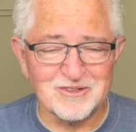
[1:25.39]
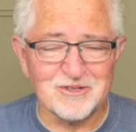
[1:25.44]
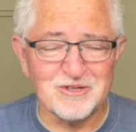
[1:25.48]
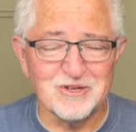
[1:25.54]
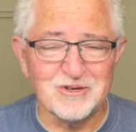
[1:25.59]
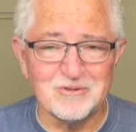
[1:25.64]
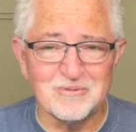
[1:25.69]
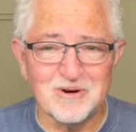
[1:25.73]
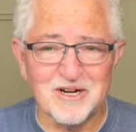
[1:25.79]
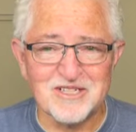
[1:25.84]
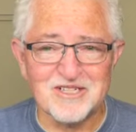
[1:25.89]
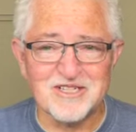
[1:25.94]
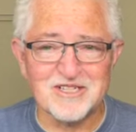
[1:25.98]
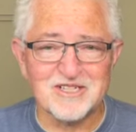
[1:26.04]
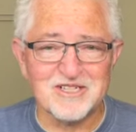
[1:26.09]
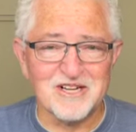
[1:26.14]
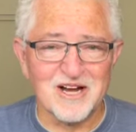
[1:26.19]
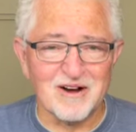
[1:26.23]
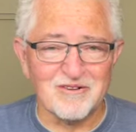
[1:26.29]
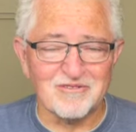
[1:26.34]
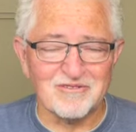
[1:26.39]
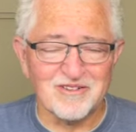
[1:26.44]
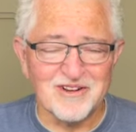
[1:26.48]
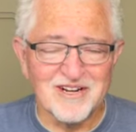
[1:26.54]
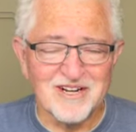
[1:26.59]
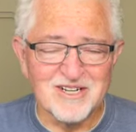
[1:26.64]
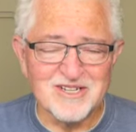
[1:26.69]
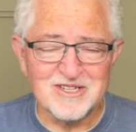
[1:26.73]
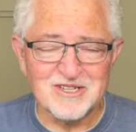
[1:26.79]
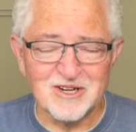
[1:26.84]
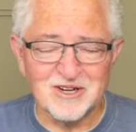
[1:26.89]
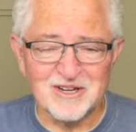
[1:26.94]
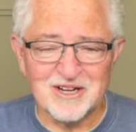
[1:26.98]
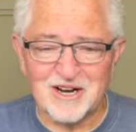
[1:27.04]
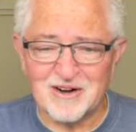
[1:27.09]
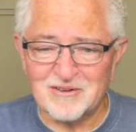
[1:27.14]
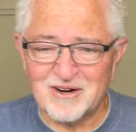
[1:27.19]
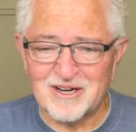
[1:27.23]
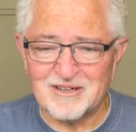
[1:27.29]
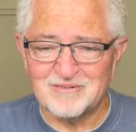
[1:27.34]
too much stuff. So
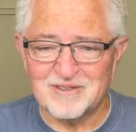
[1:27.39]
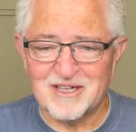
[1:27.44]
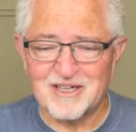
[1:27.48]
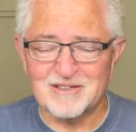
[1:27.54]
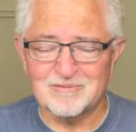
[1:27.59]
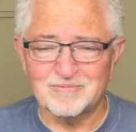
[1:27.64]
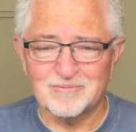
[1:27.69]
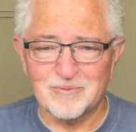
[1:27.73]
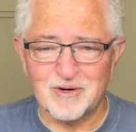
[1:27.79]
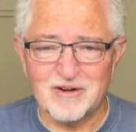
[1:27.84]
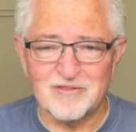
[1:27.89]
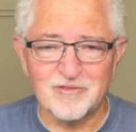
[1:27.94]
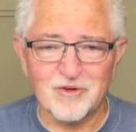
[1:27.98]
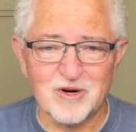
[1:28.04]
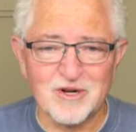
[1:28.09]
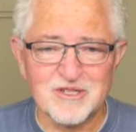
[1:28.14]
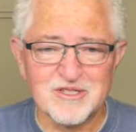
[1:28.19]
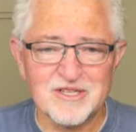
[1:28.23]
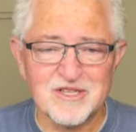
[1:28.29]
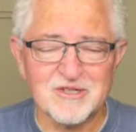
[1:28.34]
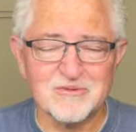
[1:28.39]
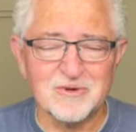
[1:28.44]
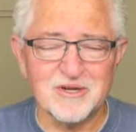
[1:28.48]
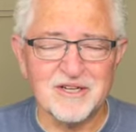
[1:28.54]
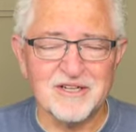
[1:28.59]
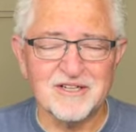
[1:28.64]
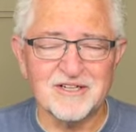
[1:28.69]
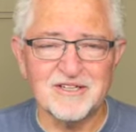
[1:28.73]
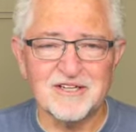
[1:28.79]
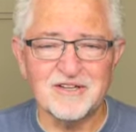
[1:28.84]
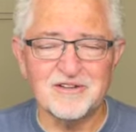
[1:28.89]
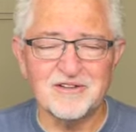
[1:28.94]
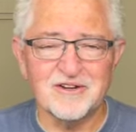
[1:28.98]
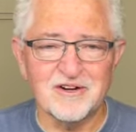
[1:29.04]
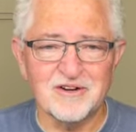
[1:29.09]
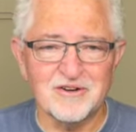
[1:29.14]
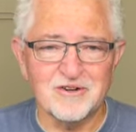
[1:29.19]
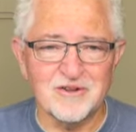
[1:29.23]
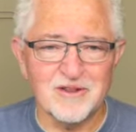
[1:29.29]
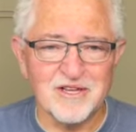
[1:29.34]
anyway, uh, pray for us as we continue to
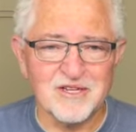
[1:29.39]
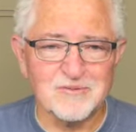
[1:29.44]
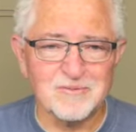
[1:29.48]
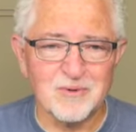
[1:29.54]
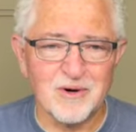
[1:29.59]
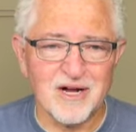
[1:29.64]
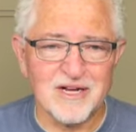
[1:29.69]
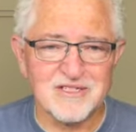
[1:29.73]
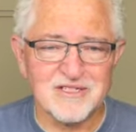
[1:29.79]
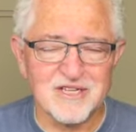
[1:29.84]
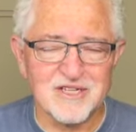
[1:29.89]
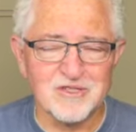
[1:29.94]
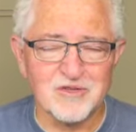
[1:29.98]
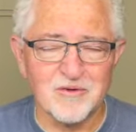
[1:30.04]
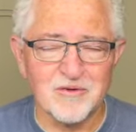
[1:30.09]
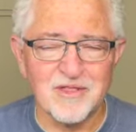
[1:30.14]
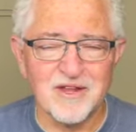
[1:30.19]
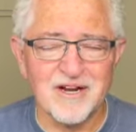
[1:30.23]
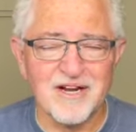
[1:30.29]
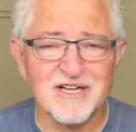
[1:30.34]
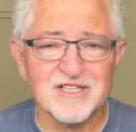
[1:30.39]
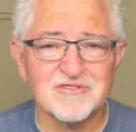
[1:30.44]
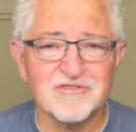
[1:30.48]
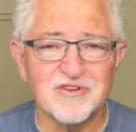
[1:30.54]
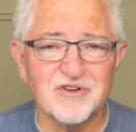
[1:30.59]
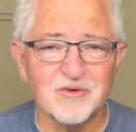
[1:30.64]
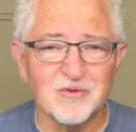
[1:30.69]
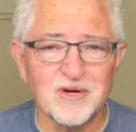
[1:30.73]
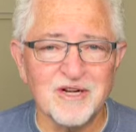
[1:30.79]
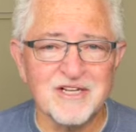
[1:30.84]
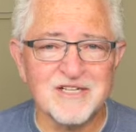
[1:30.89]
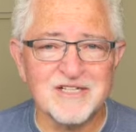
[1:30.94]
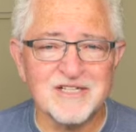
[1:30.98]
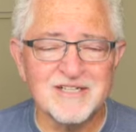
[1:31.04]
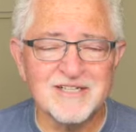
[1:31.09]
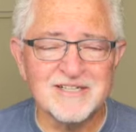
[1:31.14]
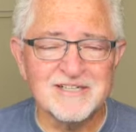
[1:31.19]
do this process over the next few weeks.